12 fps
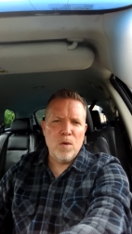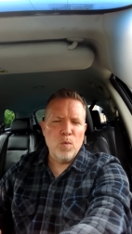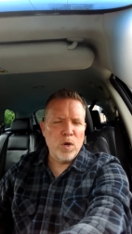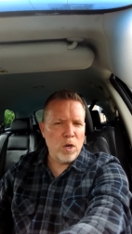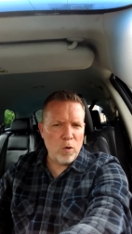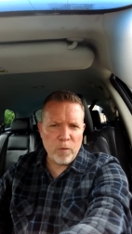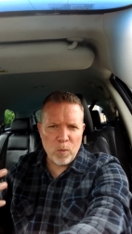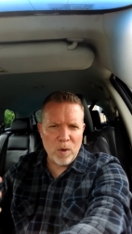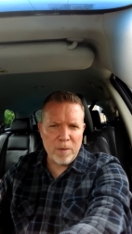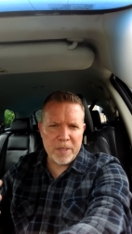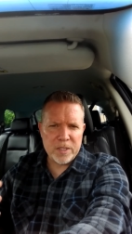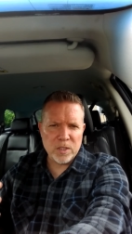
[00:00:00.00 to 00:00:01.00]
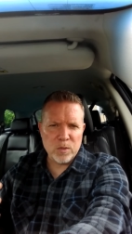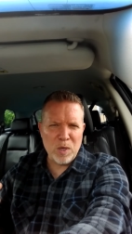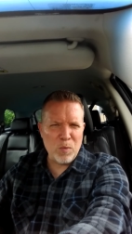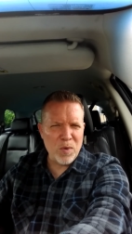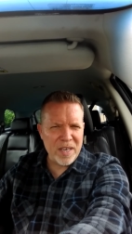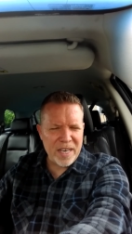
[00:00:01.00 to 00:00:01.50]
would overwhelm us.
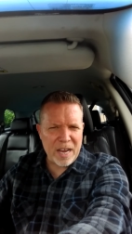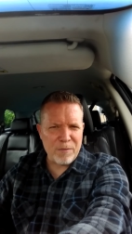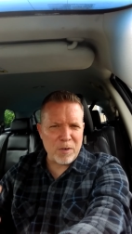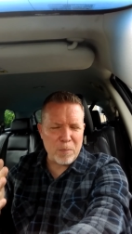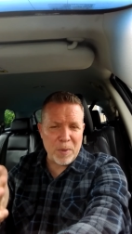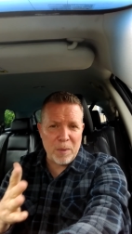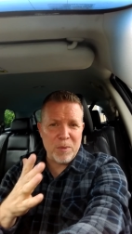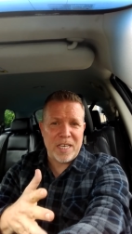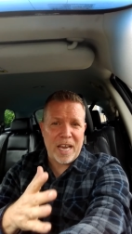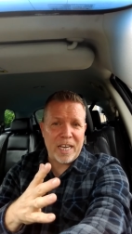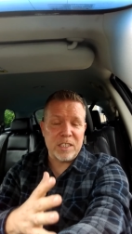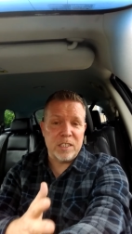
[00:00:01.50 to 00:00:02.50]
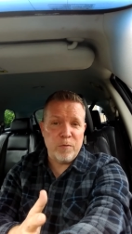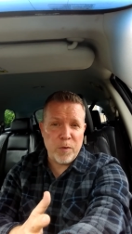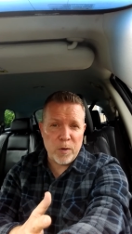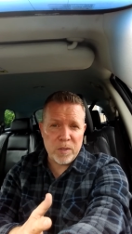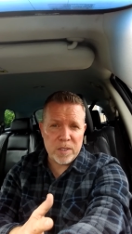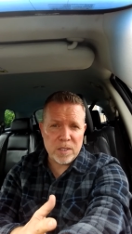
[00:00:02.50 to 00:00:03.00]
We would never be able to actually
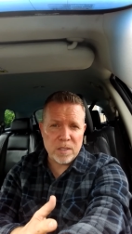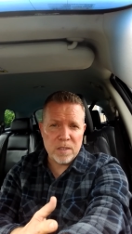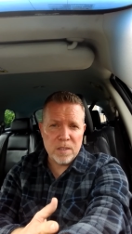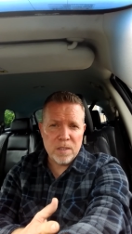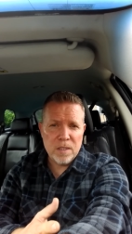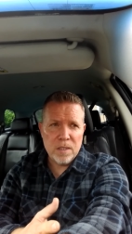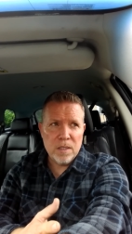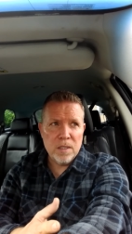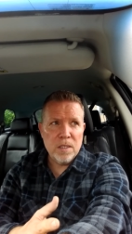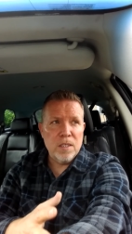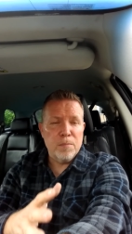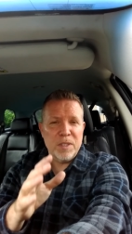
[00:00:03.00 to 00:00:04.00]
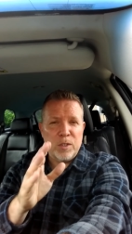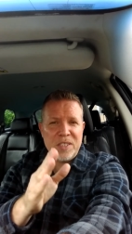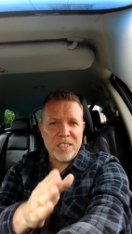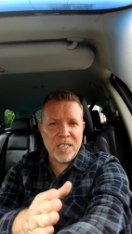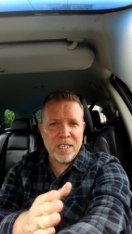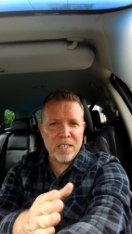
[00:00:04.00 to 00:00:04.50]
focus. But the
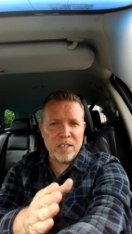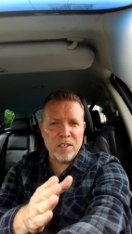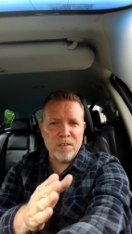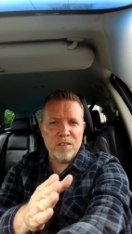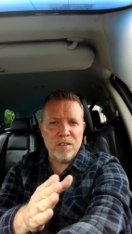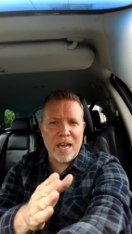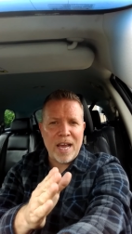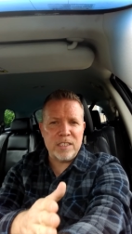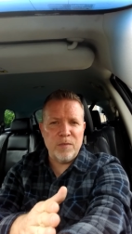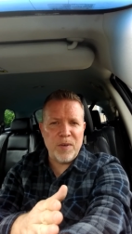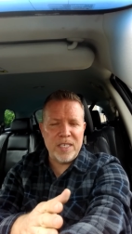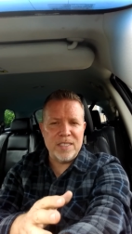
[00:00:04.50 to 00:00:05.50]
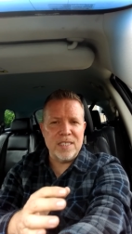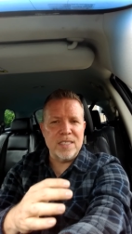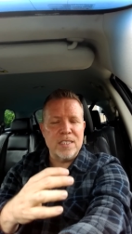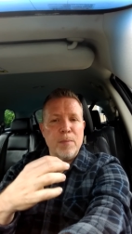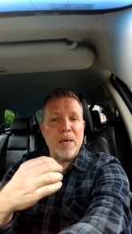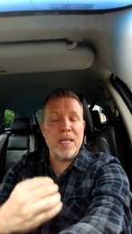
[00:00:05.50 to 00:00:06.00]
reticular activating
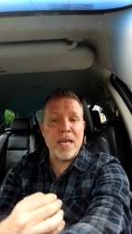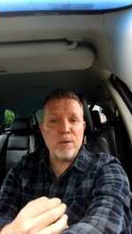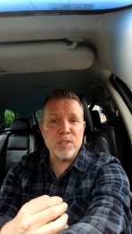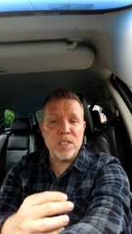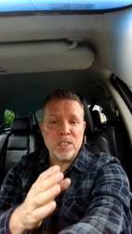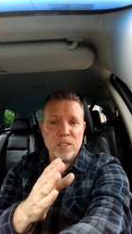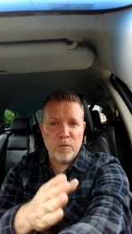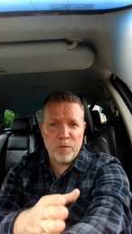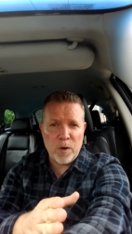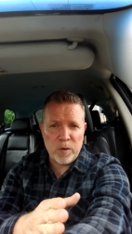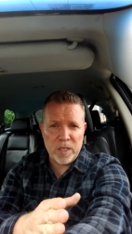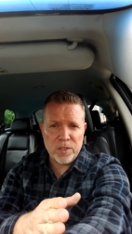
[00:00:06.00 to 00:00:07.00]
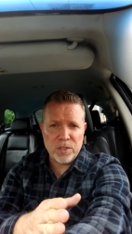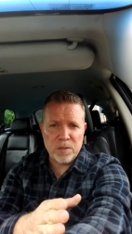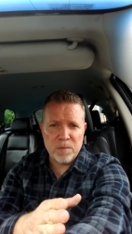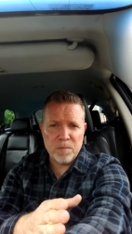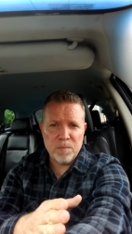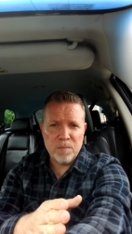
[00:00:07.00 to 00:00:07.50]
system allows us to focus
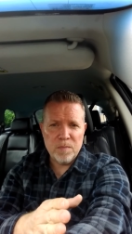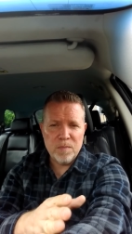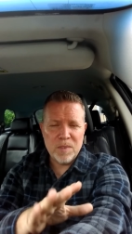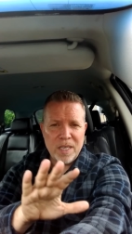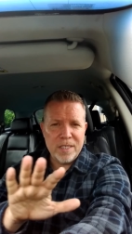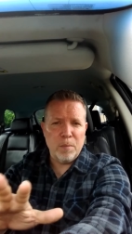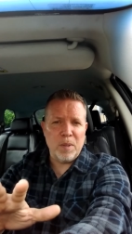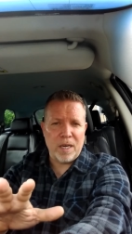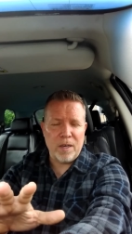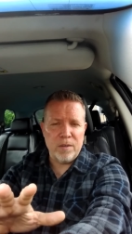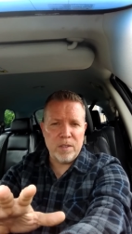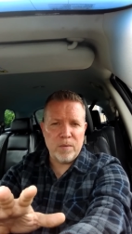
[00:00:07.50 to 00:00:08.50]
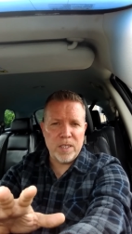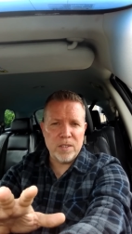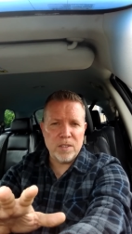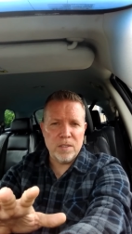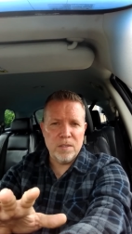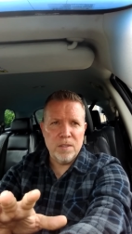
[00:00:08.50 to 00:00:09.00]
and to block out the
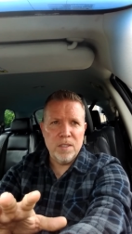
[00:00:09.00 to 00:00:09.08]
rest.